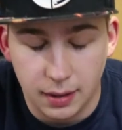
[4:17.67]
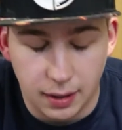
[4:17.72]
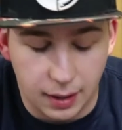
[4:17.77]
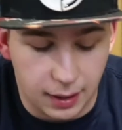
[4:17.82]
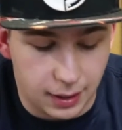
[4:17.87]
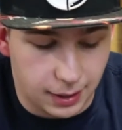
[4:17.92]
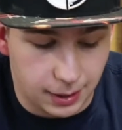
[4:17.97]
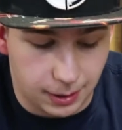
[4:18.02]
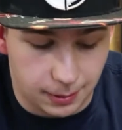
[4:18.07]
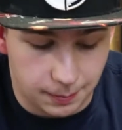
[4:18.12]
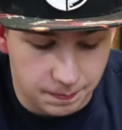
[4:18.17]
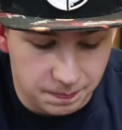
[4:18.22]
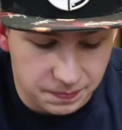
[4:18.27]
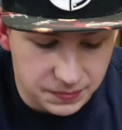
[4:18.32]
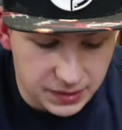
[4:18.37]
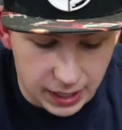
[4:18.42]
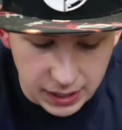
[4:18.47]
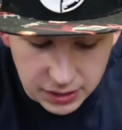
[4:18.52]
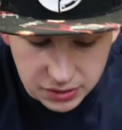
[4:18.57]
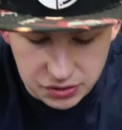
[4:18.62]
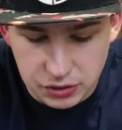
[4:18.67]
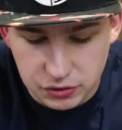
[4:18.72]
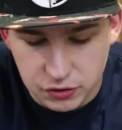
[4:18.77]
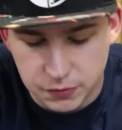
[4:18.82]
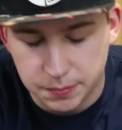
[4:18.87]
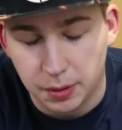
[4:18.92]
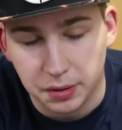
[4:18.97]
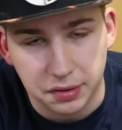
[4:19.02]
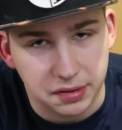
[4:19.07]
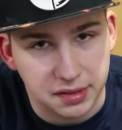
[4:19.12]
Uh, I just
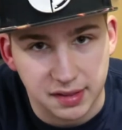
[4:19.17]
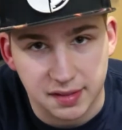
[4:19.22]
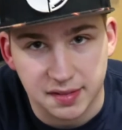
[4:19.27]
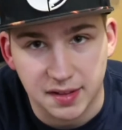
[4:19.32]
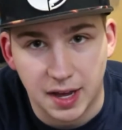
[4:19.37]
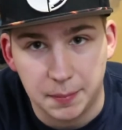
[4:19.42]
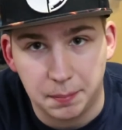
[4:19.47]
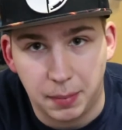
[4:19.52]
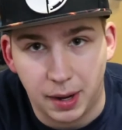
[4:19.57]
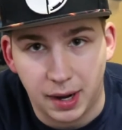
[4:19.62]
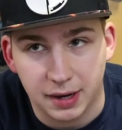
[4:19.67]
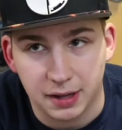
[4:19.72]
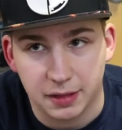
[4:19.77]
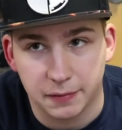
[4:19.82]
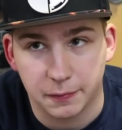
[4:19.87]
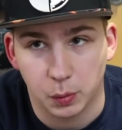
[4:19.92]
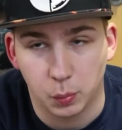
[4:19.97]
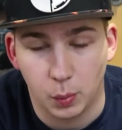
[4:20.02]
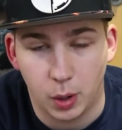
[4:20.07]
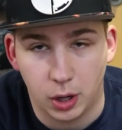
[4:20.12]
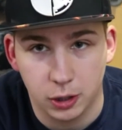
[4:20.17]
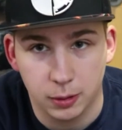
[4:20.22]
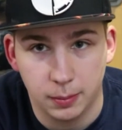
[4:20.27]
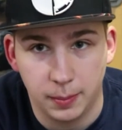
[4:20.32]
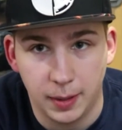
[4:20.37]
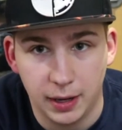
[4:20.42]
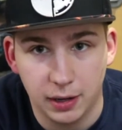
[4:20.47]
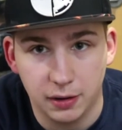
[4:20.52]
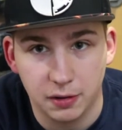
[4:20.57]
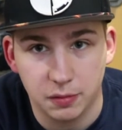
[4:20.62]
used both of the side pockets for water
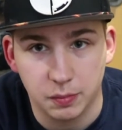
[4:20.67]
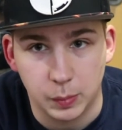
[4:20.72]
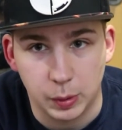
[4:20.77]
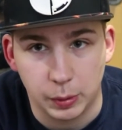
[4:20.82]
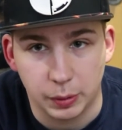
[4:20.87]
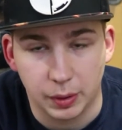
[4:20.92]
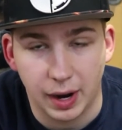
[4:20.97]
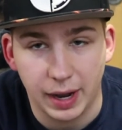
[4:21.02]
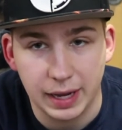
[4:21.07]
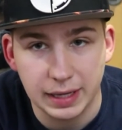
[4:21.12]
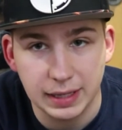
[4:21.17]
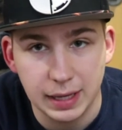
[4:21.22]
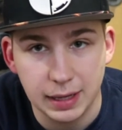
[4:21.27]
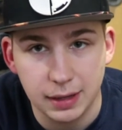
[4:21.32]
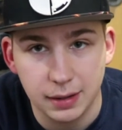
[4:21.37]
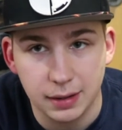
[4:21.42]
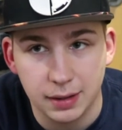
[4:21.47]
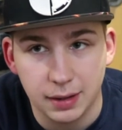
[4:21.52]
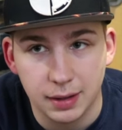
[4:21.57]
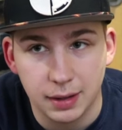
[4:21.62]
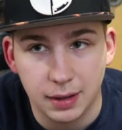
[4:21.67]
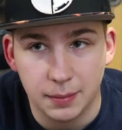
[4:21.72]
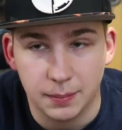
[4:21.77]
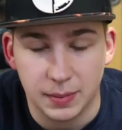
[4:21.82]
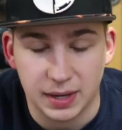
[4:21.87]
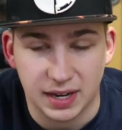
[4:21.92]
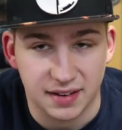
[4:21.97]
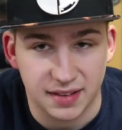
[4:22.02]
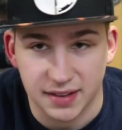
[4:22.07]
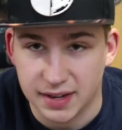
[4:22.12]
bottles when we were hiking
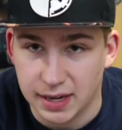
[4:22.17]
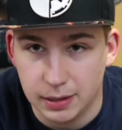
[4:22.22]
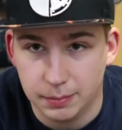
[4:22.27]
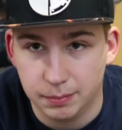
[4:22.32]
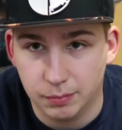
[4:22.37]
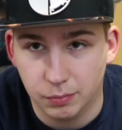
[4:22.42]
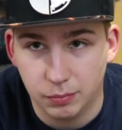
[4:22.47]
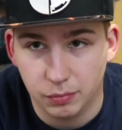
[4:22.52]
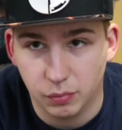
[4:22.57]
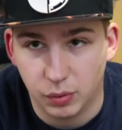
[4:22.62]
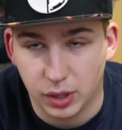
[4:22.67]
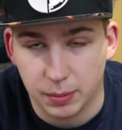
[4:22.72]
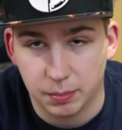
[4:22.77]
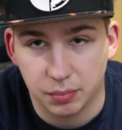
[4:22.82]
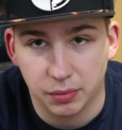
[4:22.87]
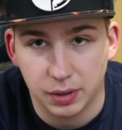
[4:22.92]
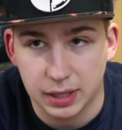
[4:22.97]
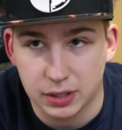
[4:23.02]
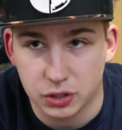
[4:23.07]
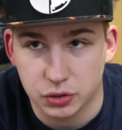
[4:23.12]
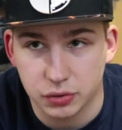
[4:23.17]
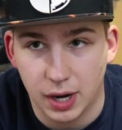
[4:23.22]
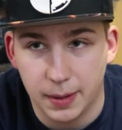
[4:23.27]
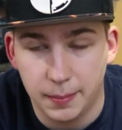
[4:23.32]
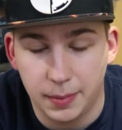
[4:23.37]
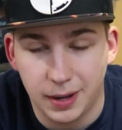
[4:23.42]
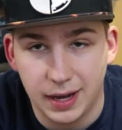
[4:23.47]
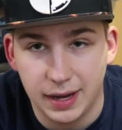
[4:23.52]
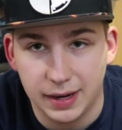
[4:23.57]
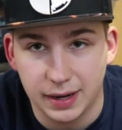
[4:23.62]
because I didn't want to bring a
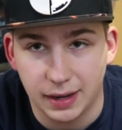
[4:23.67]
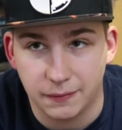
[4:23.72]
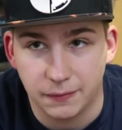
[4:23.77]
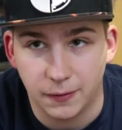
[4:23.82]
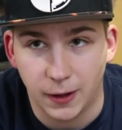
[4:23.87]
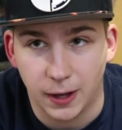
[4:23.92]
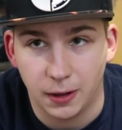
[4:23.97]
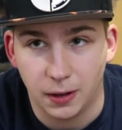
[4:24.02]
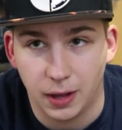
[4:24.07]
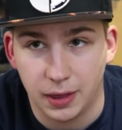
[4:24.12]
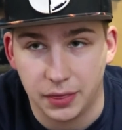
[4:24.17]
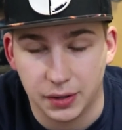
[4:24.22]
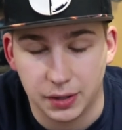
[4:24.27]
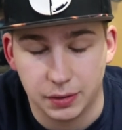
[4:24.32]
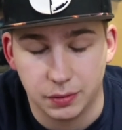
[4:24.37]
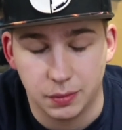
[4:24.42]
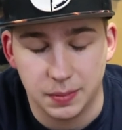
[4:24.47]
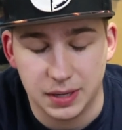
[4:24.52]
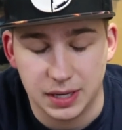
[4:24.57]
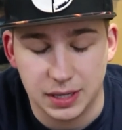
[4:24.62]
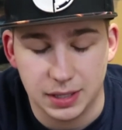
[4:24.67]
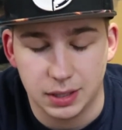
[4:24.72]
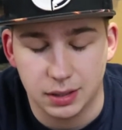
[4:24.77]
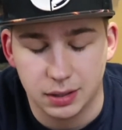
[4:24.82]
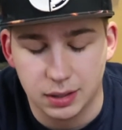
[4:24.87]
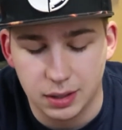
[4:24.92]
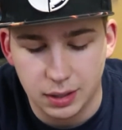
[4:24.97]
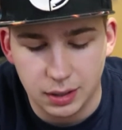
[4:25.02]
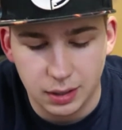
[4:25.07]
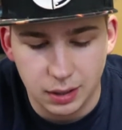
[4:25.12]
tripod. I thought, I thought it would be
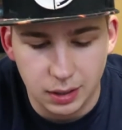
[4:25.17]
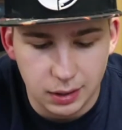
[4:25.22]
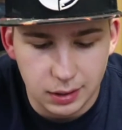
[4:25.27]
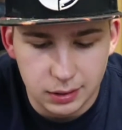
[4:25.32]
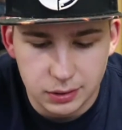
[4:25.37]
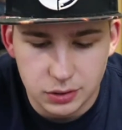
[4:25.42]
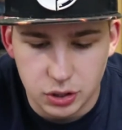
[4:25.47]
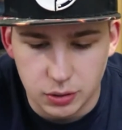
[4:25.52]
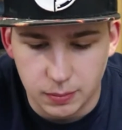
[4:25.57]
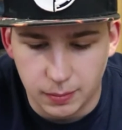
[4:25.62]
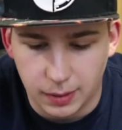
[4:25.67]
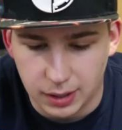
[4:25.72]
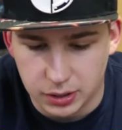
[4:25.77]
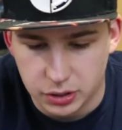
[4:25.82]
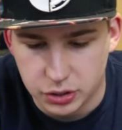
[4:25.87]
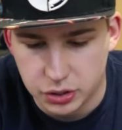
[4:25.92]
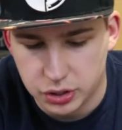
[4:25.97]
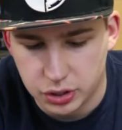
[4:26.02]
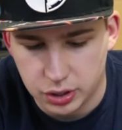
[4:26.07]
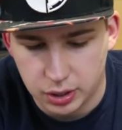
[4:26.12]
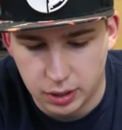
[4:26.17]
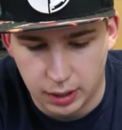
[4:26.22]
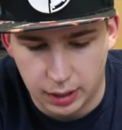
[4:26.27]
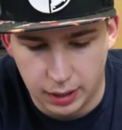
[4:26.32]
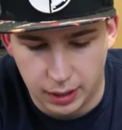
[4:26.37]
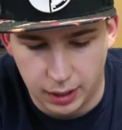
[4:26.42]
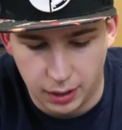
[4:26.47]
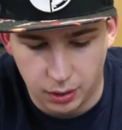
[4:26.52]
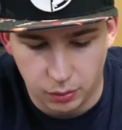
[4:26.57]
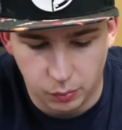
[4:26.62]
too much
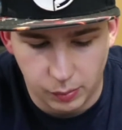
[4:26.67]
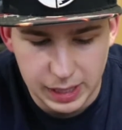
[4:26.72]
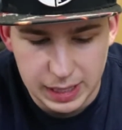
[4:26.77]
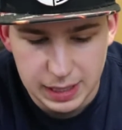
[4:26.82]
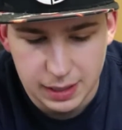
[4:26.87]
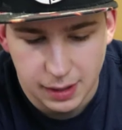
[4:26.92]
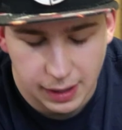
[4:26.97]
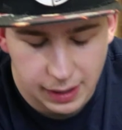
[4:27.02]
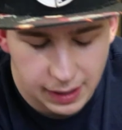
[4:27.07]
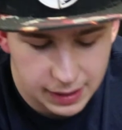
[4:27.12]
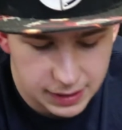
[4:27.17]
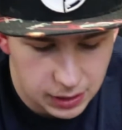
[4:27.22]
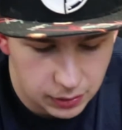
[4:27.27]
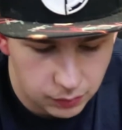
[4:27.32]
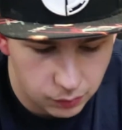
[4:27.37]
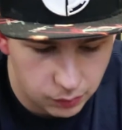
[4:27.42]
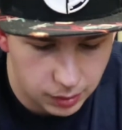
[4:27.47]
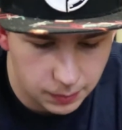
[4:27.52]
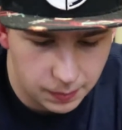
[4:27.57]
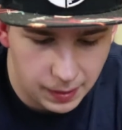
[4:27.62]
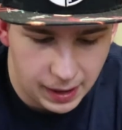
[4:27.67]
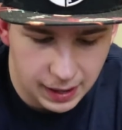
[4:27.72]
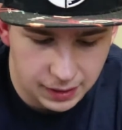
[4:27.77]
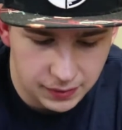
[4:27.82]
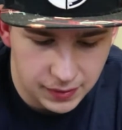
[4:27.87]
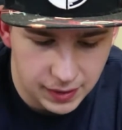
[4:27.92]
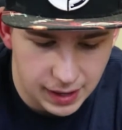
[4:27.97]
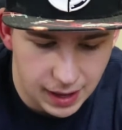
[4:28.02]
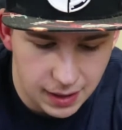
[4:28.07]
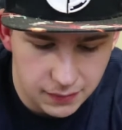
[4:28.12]
uh, weight, and I didn't want to pack
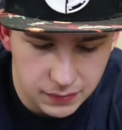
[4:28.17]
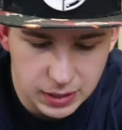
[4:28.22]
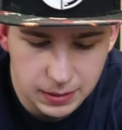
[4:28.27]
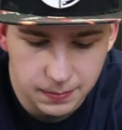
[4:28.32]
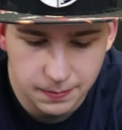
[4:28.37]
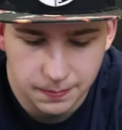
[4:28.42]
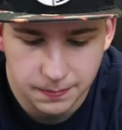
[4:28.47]
that heavy.